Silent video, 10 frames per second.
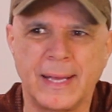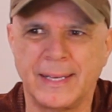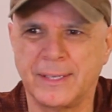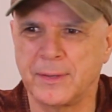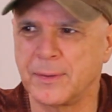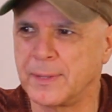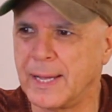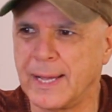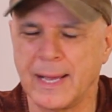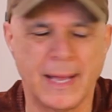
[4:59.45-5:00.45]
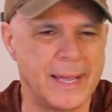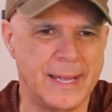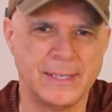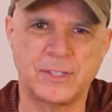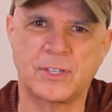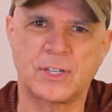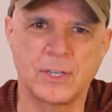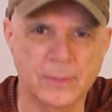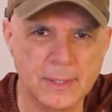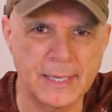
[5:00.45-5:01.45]
And you know, I hate
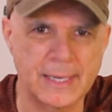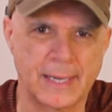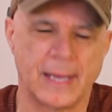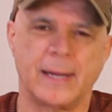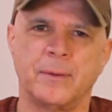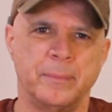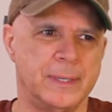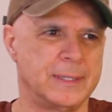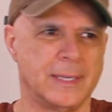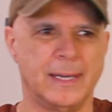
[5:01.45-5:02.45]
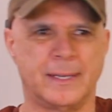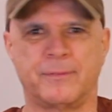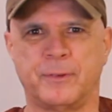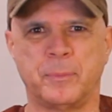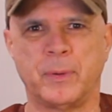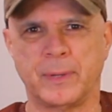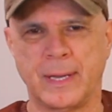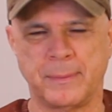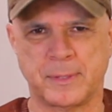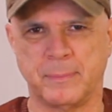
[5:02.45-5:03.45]
cheerleading. I don't mean like football
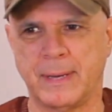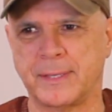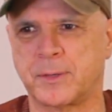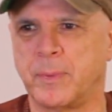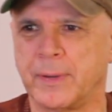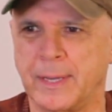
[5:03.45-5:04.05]
games and basketball